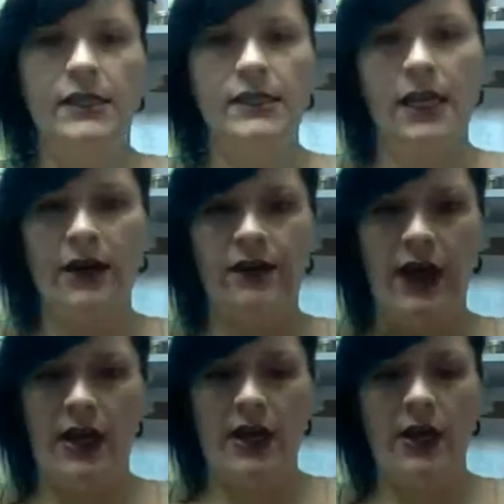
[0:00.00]
inside of
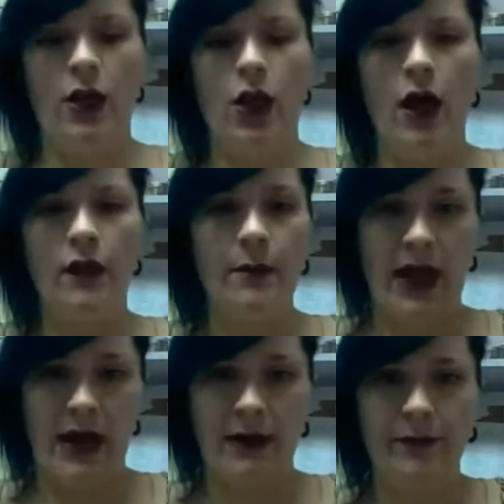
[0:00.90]
a cloth
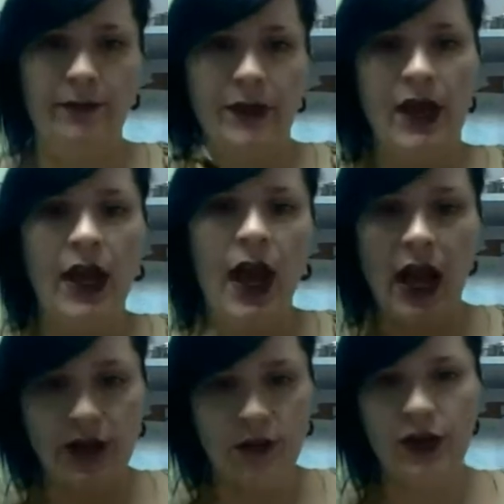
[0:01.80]
bag.
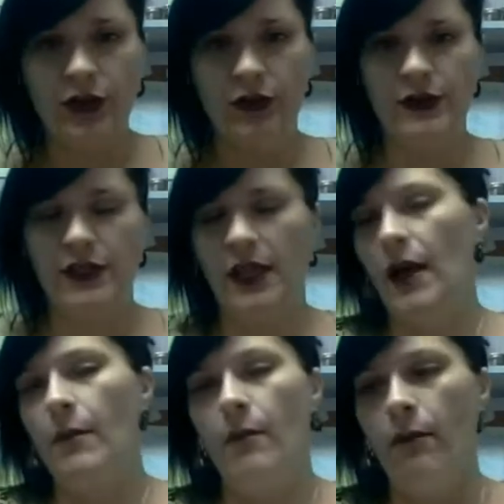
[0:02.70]
And you can use
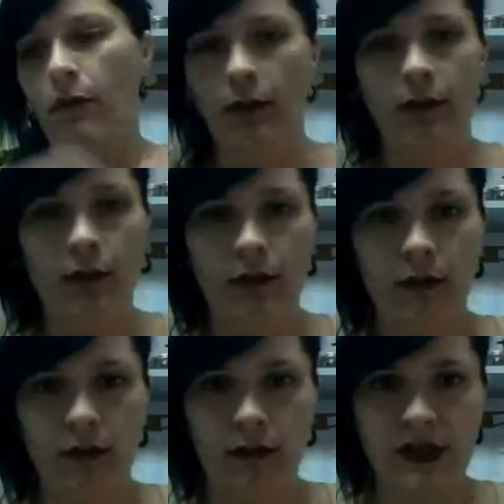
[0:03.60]
them
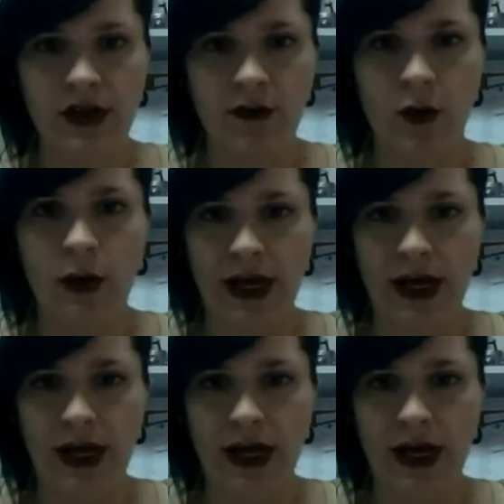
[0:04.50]
several